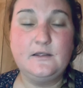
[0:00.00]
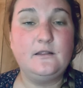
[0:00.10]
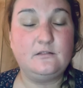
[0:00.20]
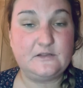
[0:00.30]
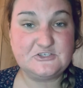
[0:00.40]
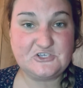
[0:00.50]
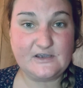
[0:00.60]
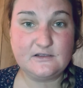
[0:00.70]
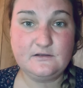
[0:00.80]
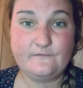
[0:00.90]

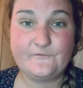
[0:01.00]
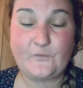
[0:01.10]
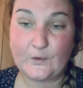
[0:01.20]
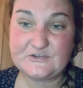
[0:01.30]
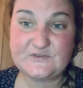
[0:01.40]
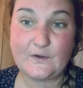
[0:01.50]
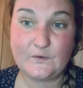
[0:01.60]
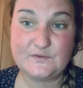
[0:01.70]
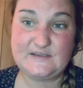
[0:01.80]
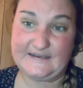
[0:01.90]
lynching, forced
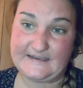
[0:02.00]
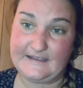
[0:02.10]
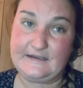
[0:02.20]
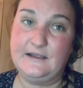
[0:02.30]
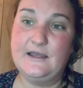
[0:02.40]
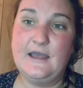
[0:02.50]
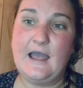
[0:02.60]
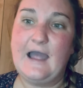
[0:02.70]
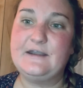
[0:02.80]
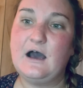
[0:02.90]
oath-taking,
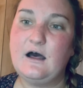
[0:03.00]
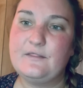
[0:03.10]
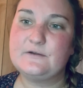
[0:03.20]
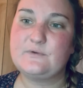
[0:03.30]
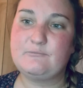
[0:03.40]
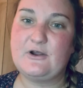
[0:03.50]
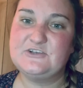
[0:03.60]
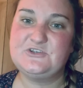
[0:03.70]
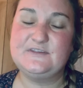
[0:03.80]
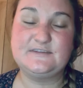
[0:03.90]
and other
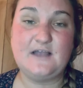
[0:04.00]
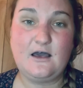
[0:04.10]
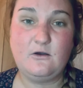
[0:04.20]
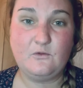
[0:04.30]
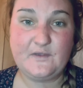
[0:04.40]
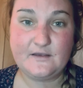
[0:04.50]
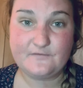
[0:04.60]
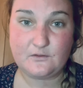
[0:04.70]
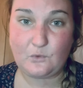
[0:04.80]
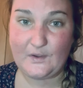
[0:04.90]
repressions not only of
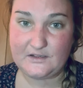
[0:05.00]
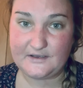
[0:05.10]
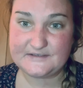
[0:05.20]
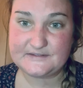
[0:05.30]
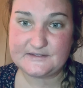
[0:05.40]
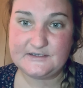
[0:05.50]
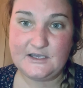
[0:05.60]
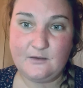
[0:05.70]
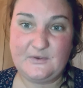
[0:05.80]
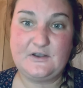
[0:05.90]
the loyalists,
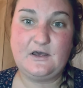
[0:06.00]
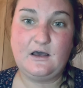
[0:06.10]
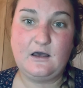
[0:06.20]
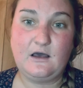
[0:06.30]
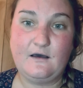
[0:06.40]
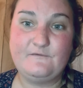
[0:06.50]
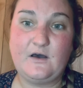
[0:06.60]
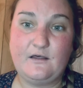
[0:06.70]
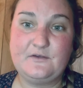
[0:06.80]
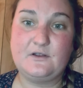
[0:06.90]
but of
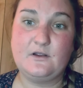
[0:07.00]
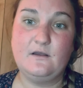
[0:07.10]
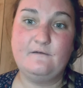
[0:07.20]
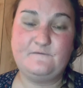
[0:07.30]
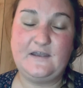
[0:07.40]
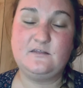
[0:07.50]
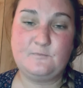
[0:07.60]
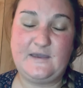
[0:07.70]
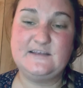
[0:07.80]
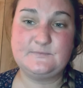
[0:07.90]
other
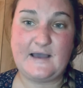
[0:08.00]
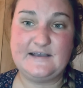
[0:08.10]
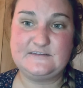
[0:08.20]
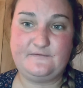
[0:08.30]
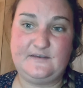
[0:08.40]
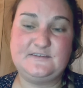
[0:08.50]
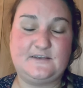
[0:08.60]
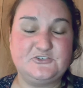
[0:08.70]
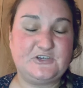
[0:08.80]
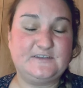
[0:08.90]
faith-based pacifists
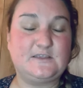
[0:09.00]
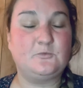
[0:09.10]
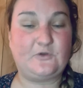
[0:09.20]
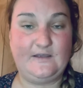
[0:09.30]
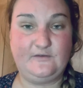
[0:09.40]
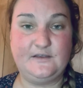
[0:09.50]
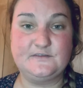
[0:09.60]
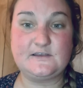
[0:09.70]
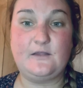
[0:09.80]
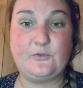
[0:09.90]
such as the
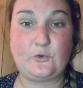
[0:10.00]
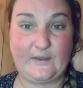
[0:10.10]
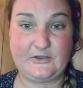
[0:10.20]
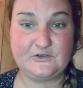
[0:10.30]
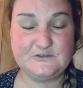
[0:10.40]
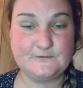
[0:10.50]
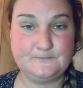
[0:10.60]
Moravians and the Quakers."